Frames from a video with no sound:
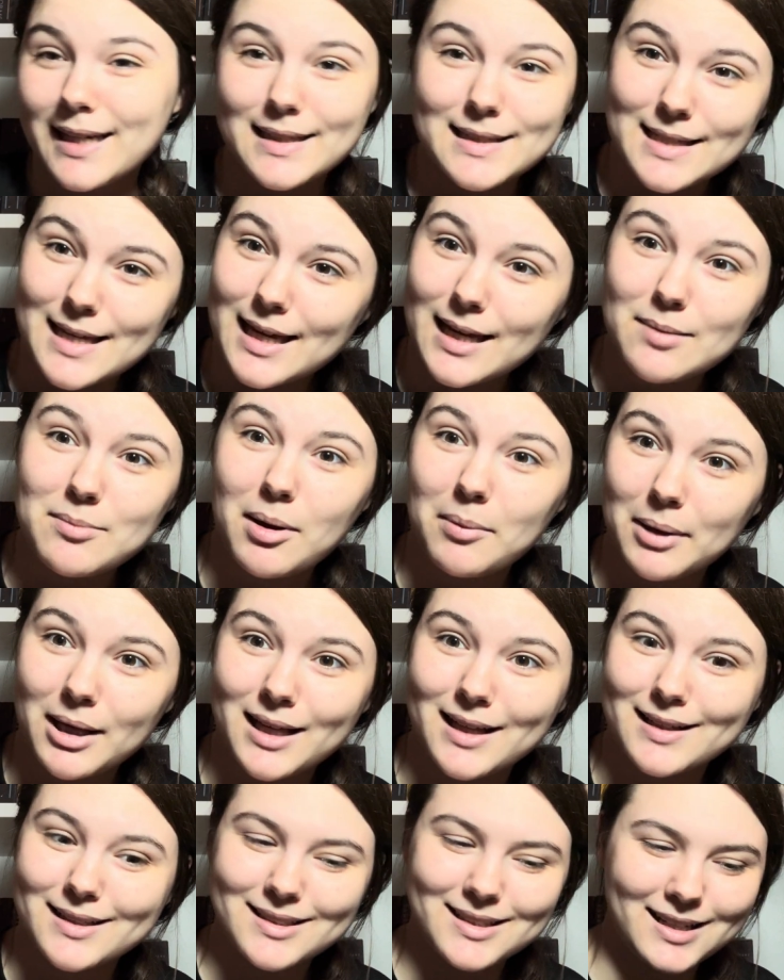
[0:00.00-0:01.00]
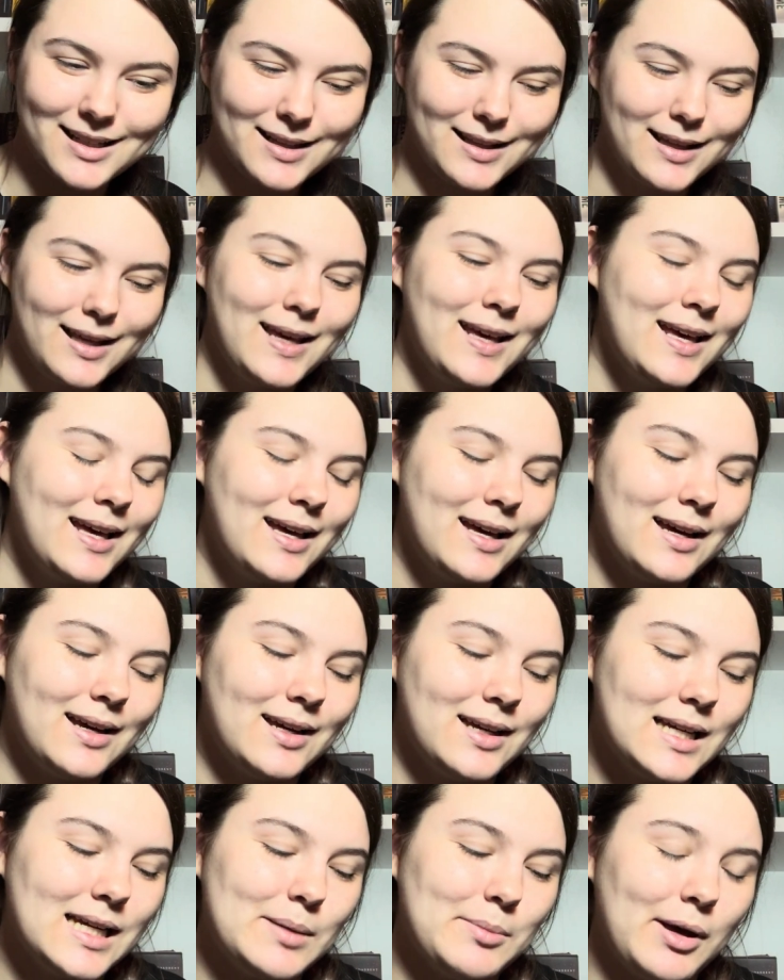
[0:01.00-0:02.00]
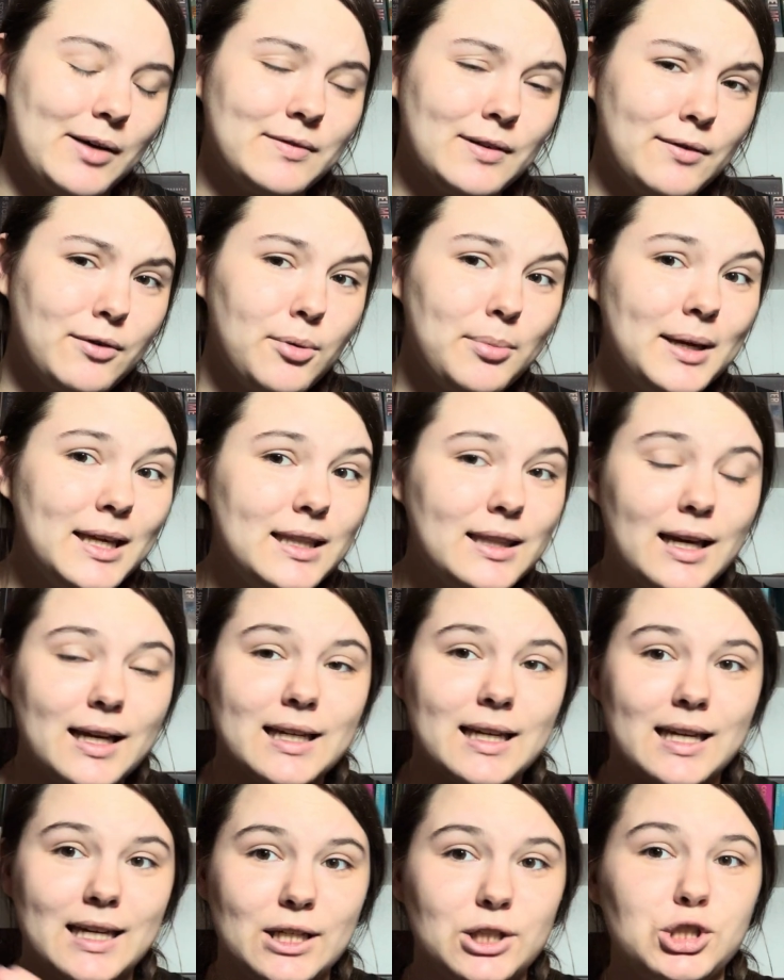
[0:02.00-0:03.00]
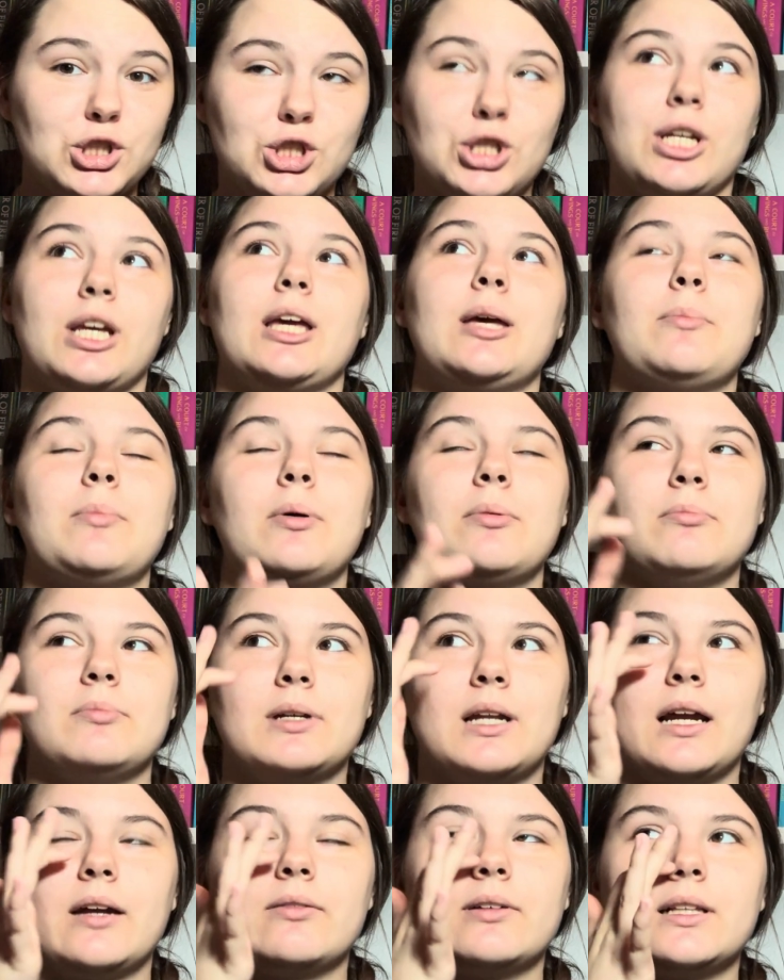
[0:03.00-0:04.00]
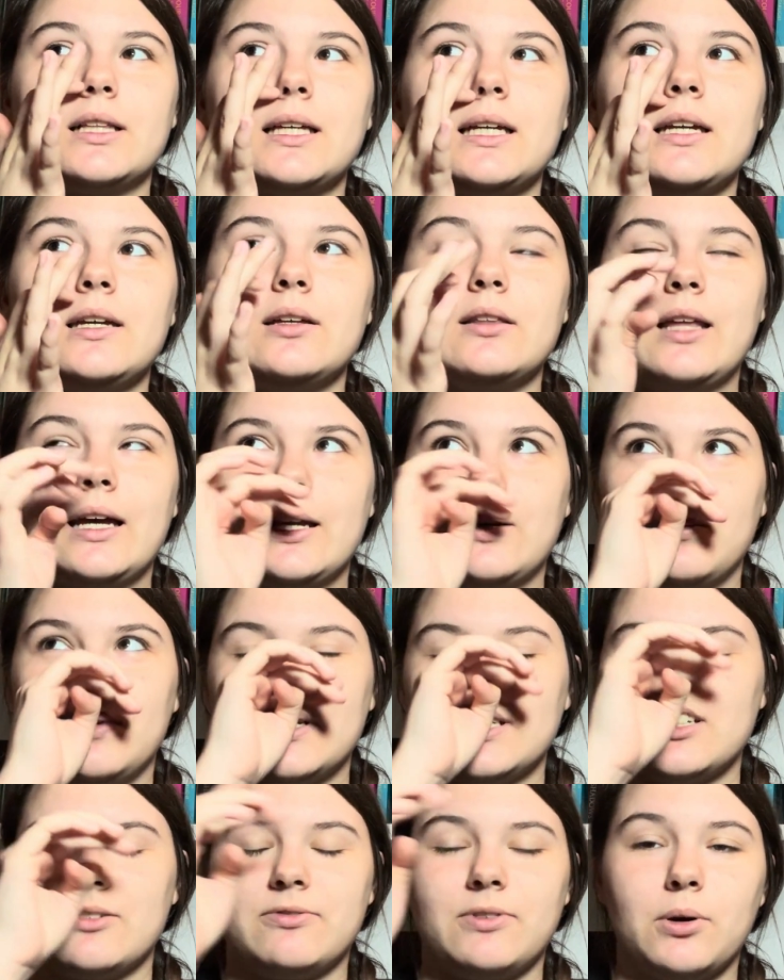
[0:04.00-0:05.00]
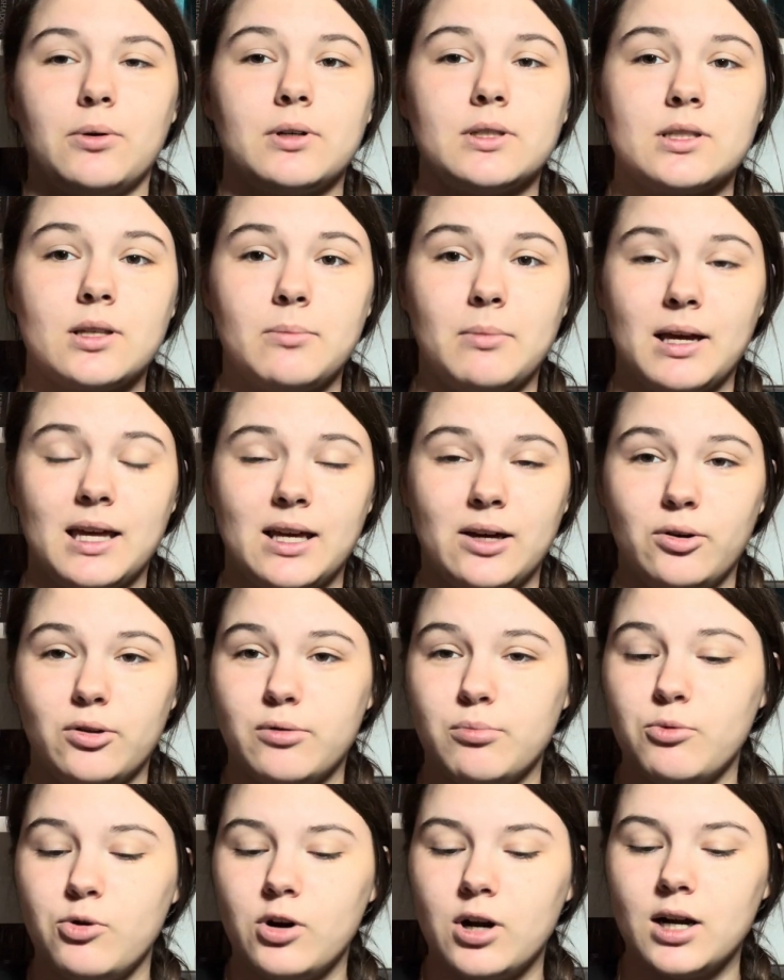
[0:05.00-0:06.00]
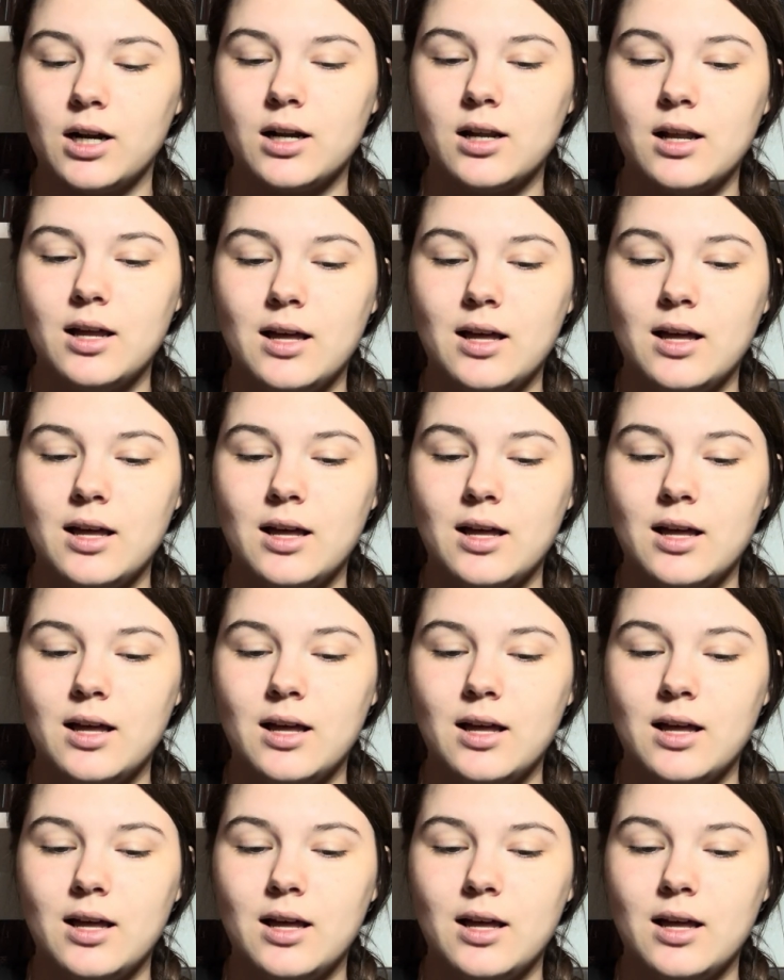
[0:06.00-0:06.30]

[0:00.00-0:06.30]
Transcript: kicking my butt. I've never been like in shape, but I really like want to focus on my health more.